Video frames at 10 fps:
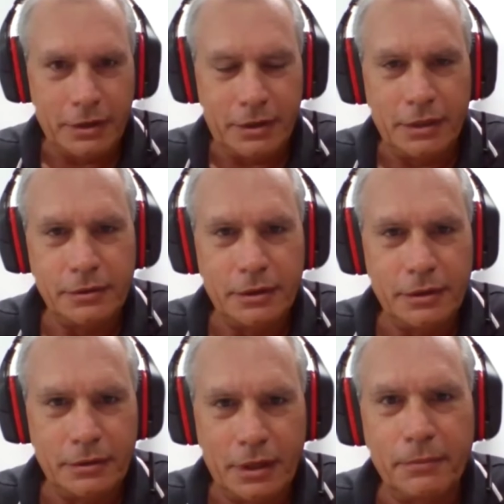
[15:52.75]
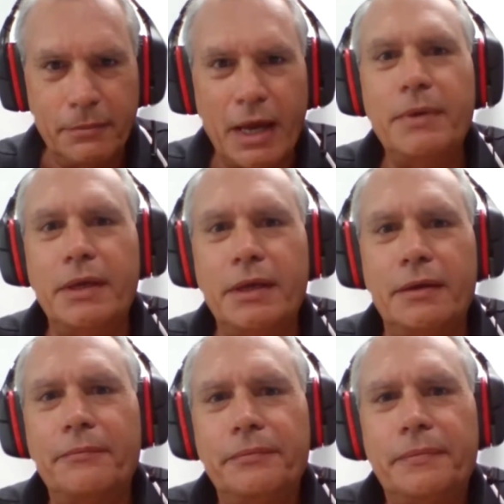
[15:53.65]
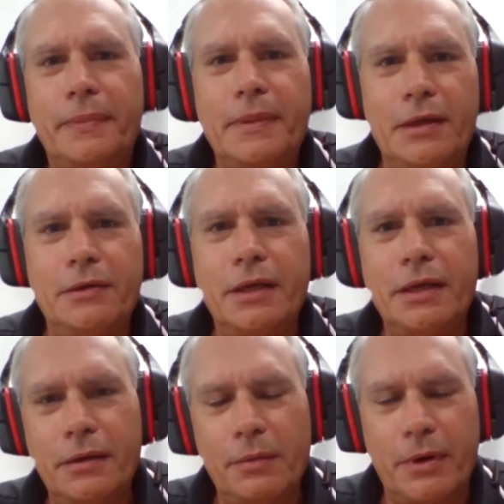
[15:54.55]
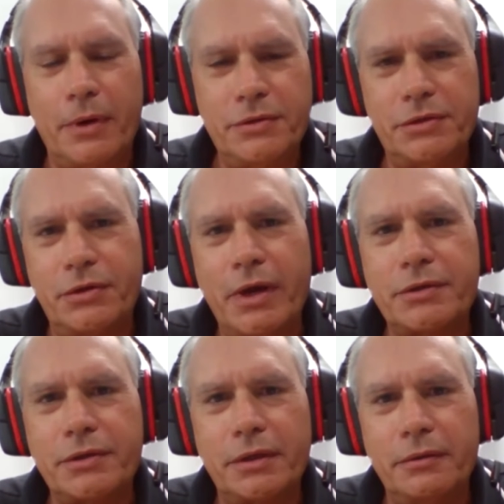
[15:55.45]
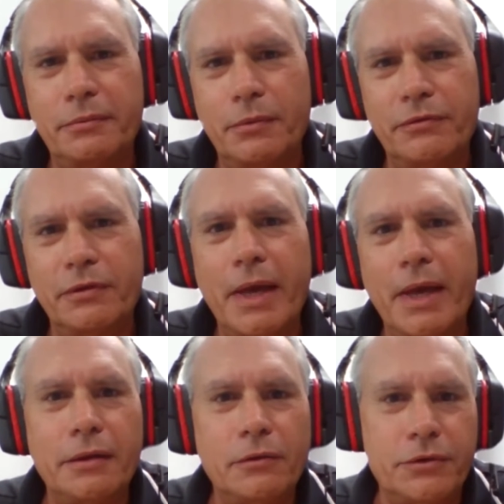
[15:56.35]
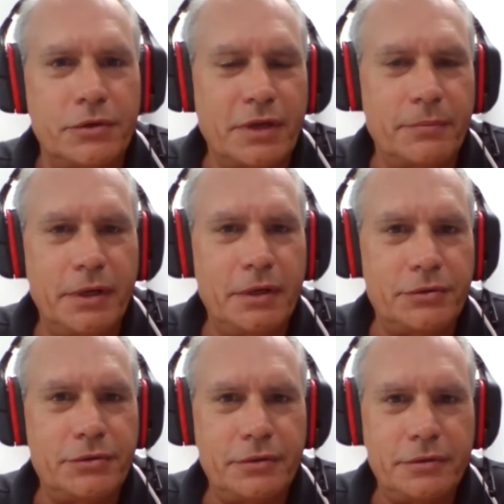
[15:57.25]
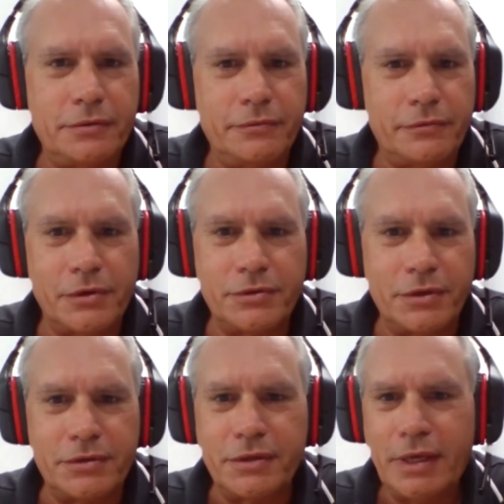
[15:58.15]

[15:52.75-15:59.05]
then maybe you need a process to actually move them out and onto someone else, for instance.